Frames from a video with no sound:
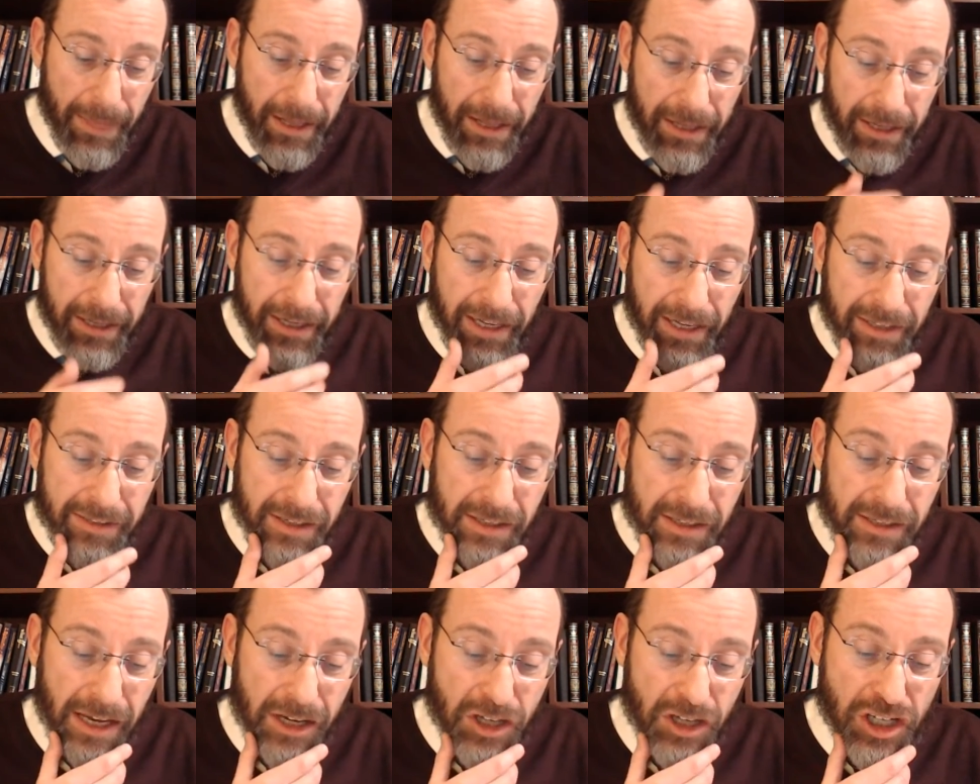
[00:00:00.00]
It
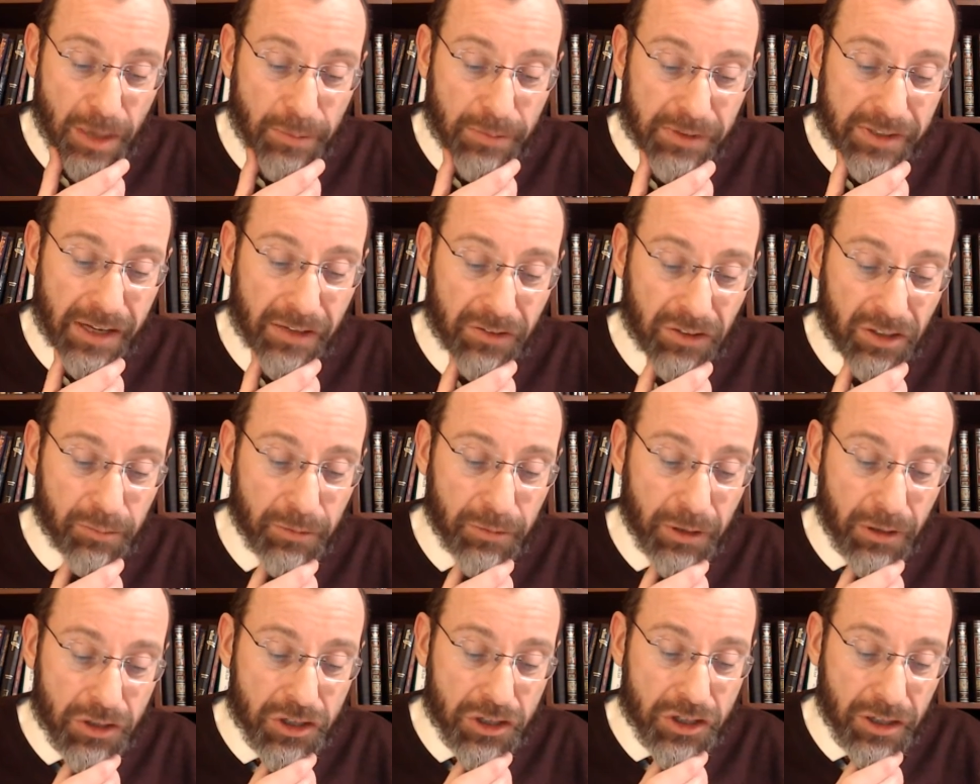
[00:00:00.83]
says, Hashem said to
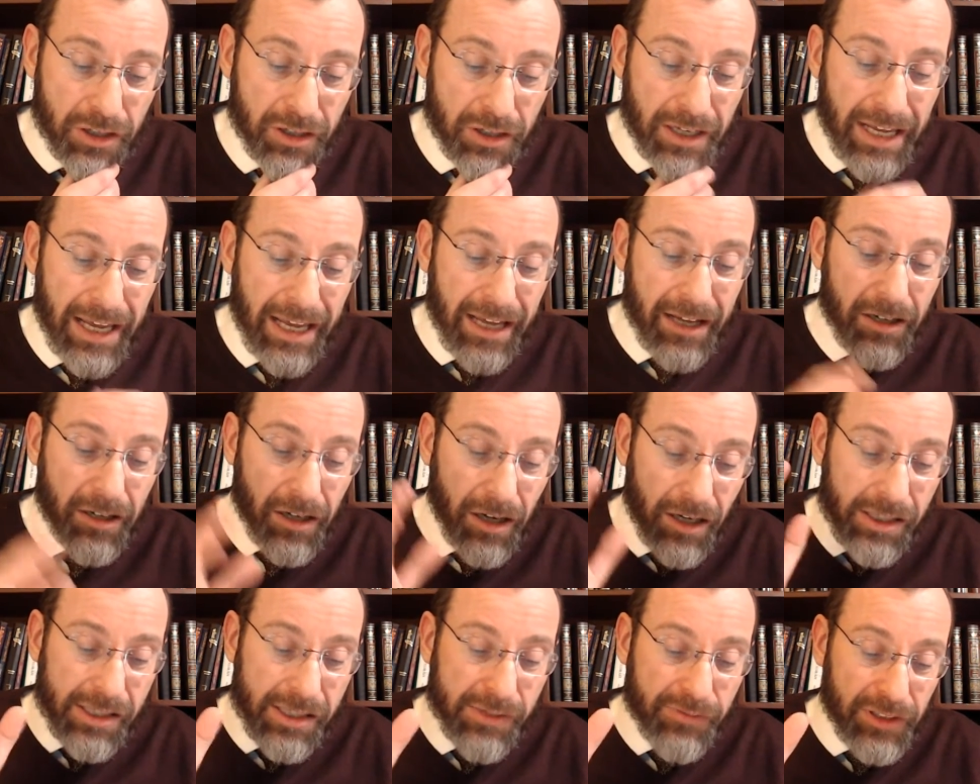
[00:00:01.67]
Moshe,
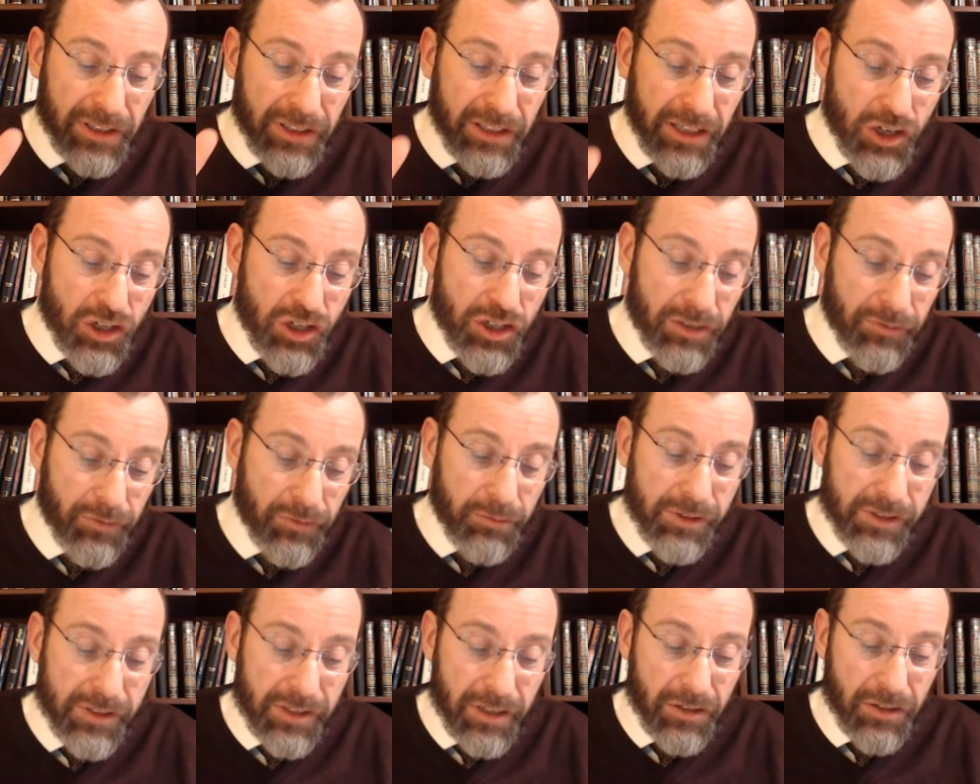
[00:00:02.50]
Asfali
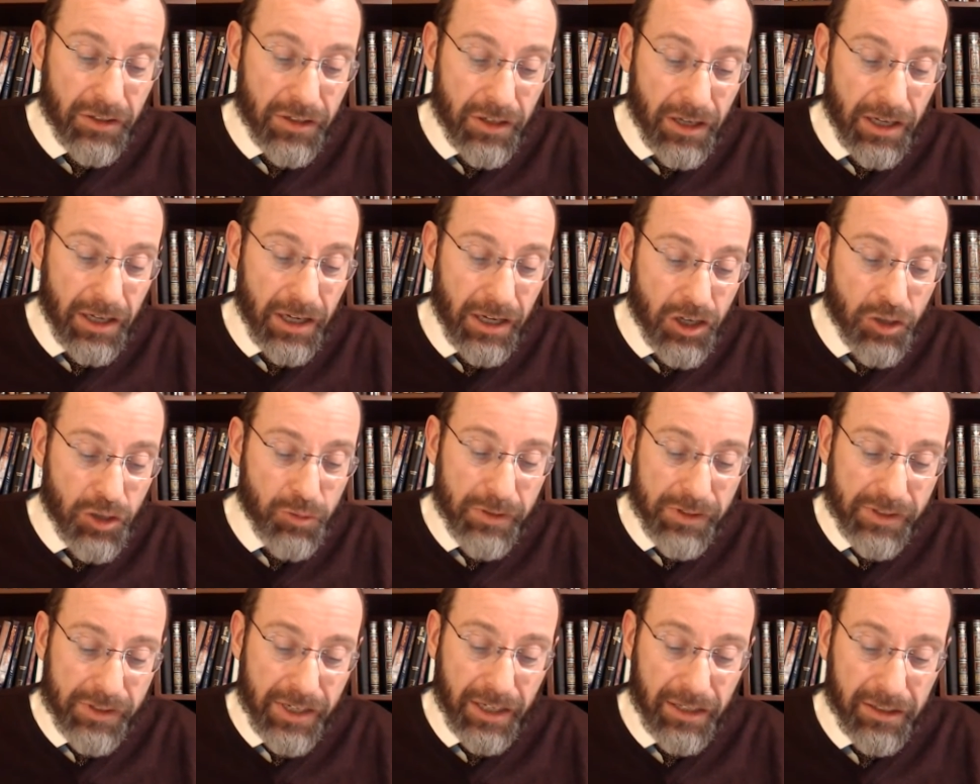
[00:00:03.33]
Shivim Ish
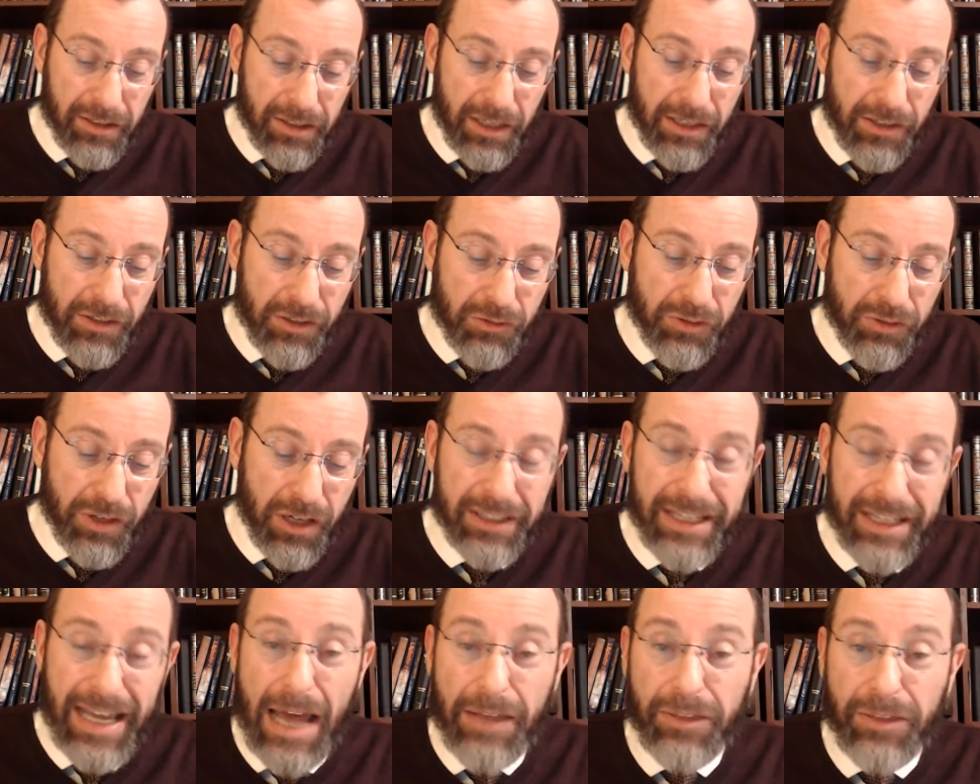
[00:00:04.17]
Mezikne
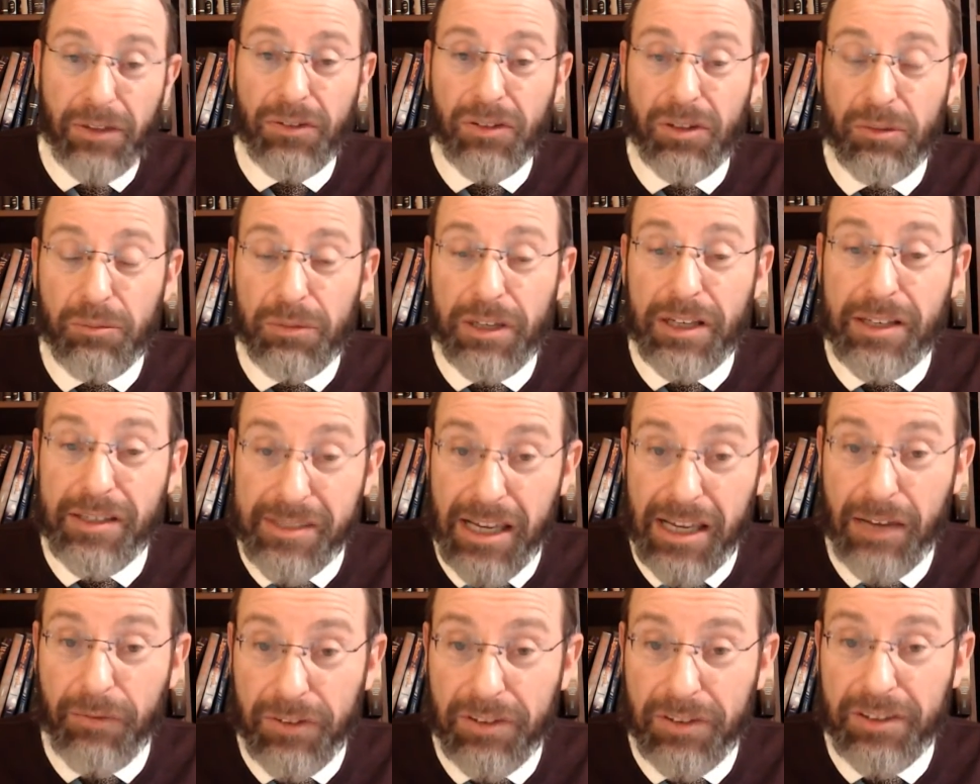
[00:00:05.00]
Yisrael, gather to me
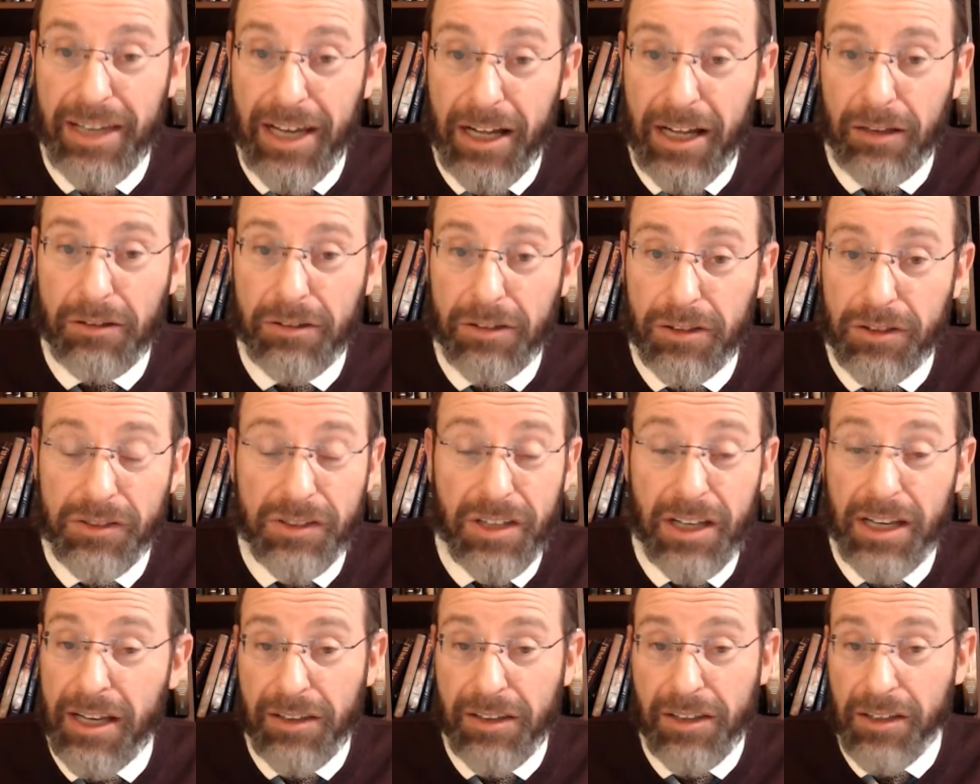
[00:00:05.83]
70 elders.
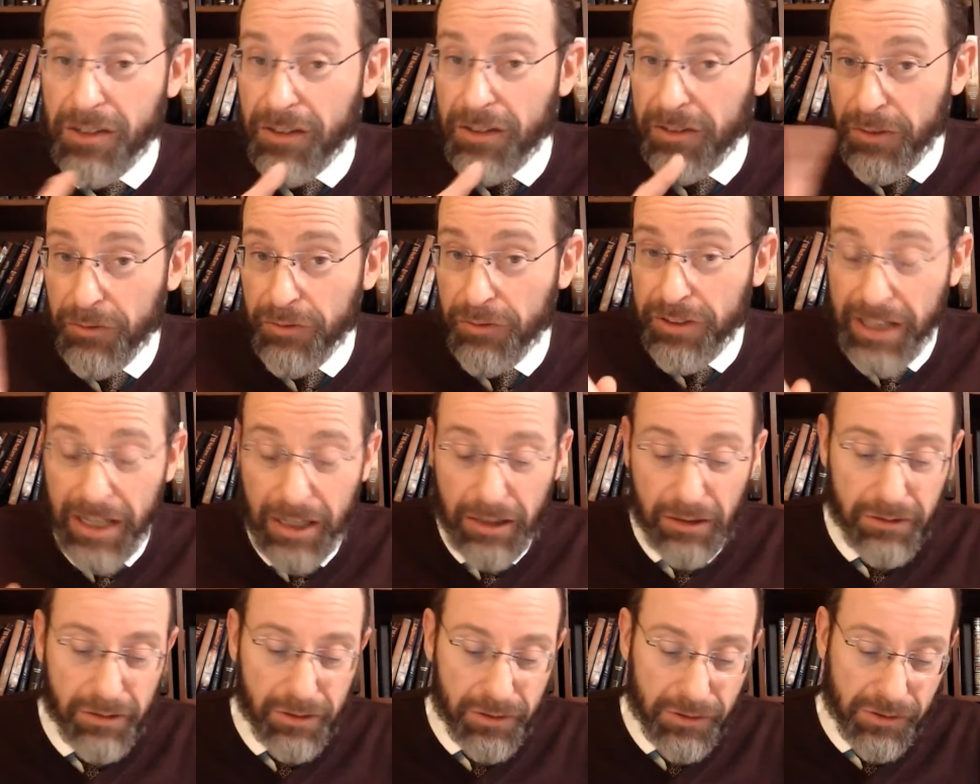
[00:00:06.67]
These are different
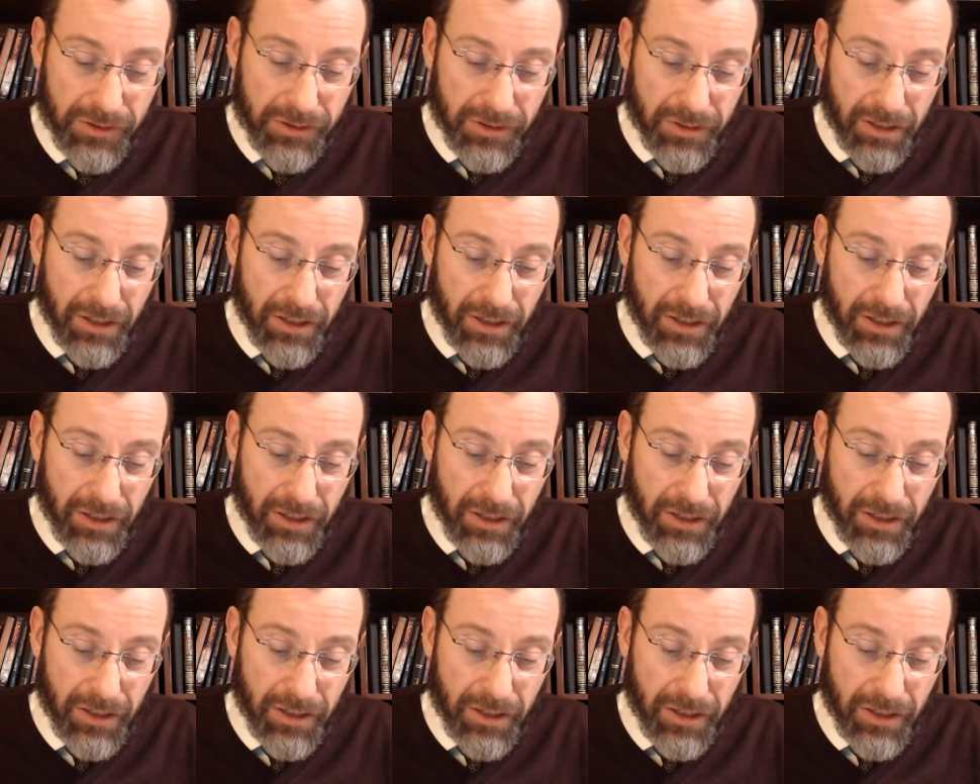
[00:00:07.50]
elders.